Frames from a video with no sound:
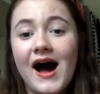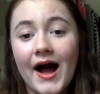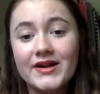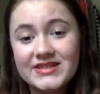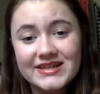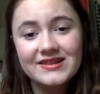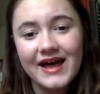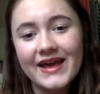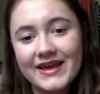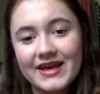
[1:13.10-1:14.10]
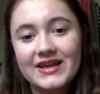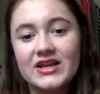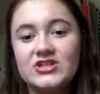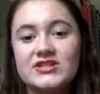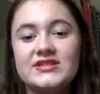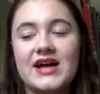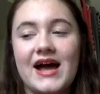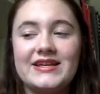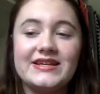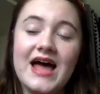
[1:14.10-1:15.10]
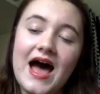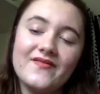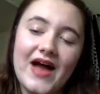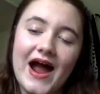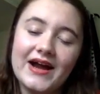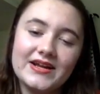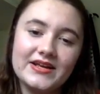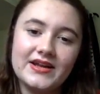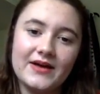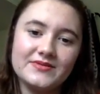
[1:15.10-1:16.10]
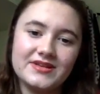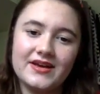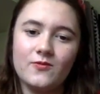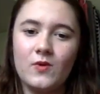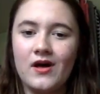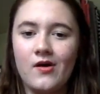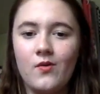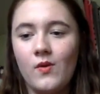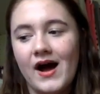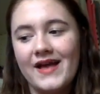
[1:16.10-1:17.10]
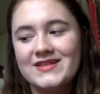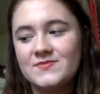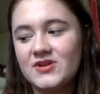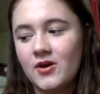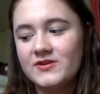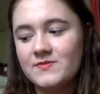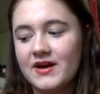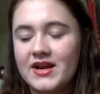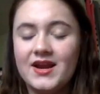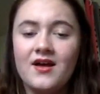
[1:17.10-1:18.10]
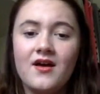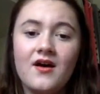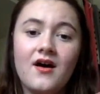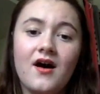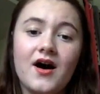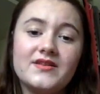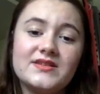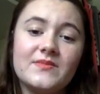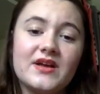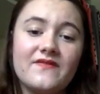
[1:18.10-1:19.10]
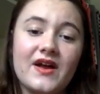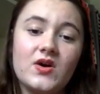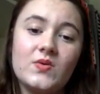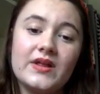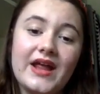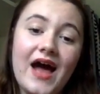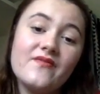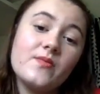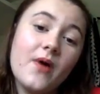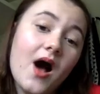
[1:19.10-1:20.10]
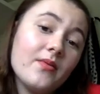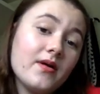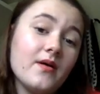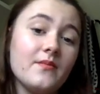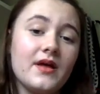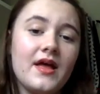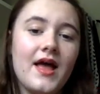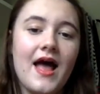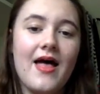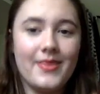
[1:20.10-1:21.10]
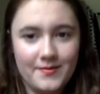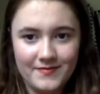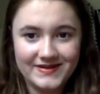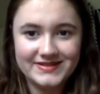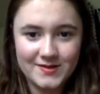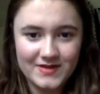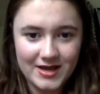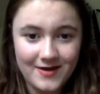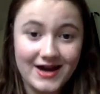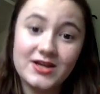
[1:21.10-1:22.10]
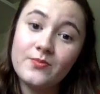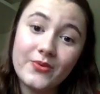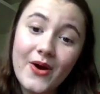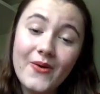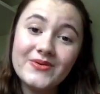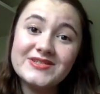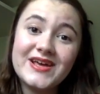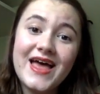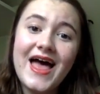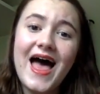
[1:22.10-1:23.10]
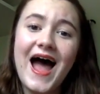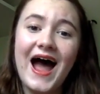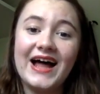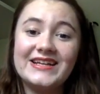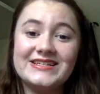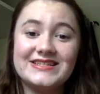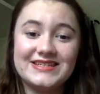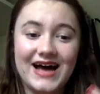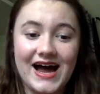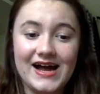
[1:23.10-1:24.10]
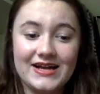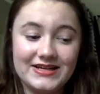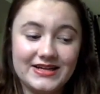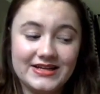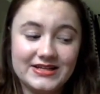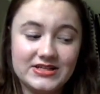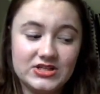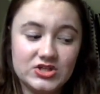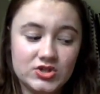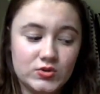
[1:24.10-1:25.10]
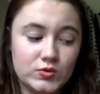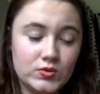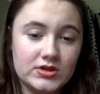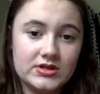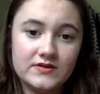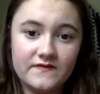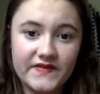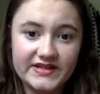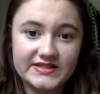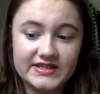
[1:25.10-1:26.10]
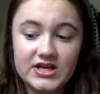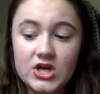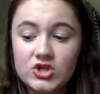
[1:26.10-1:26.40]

I did like it. I didn't have acne. And I was like, well, why spend all this money on something if I don't really have the problem? And then my skin became acne prone, and I needed to fix it.